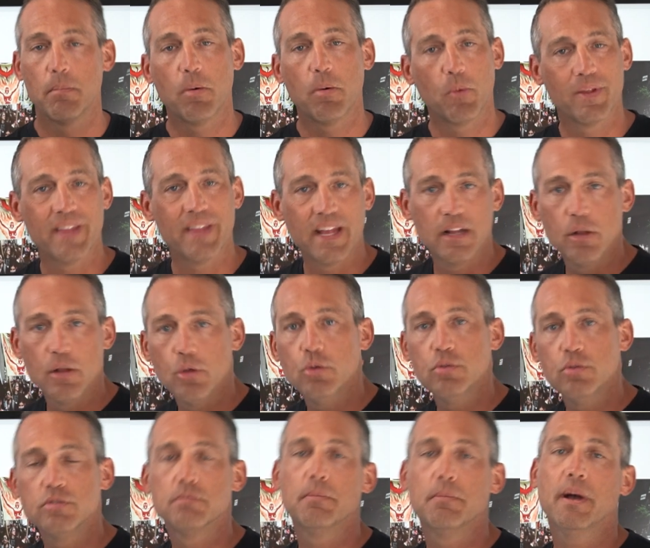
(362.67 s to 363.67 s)
But when they
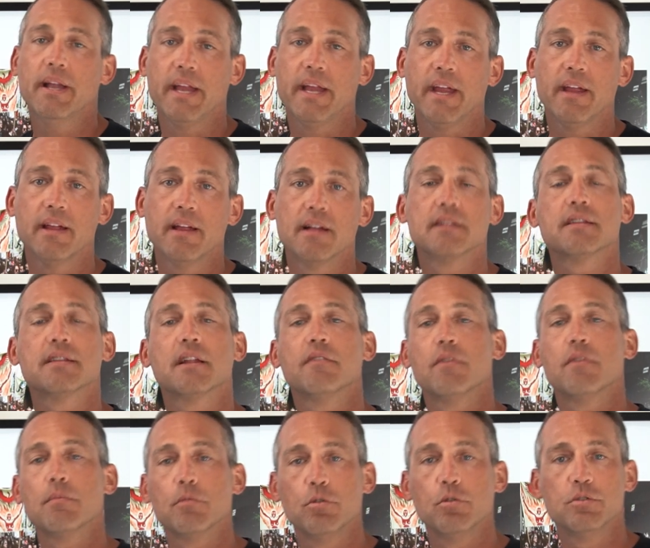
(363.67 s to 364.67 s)
lose money, instead of
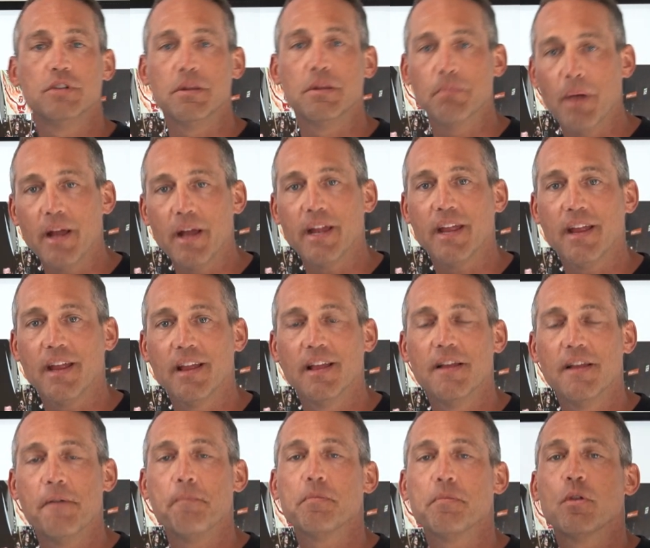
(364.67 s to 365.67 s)
them losing money,
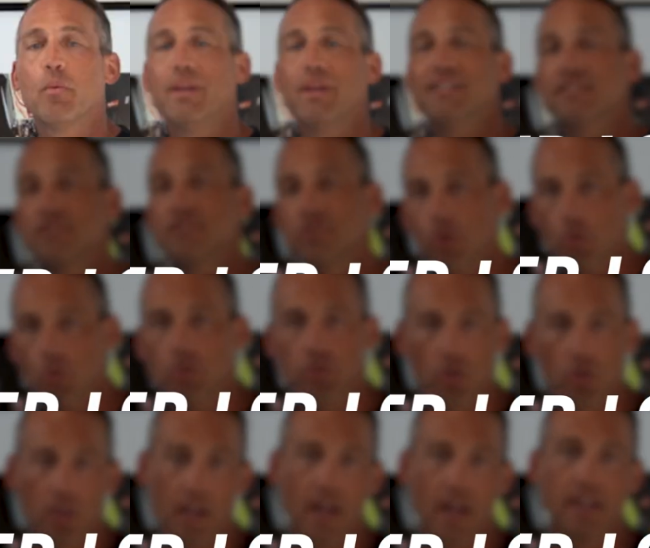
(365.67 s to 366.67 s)
we
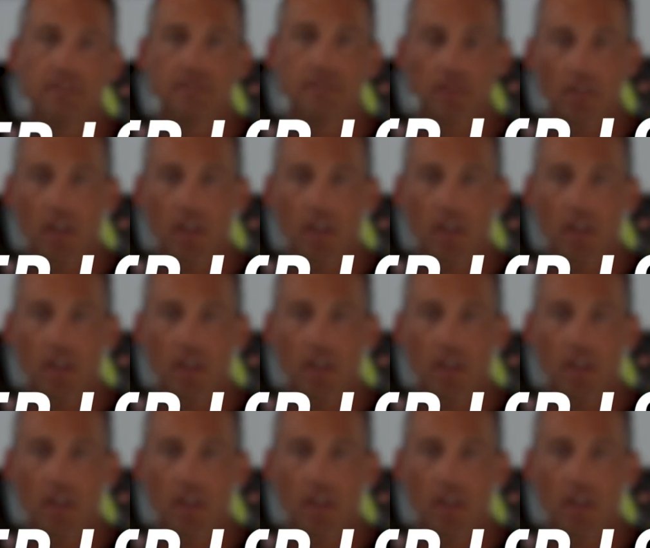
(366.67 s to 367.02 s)
socialize the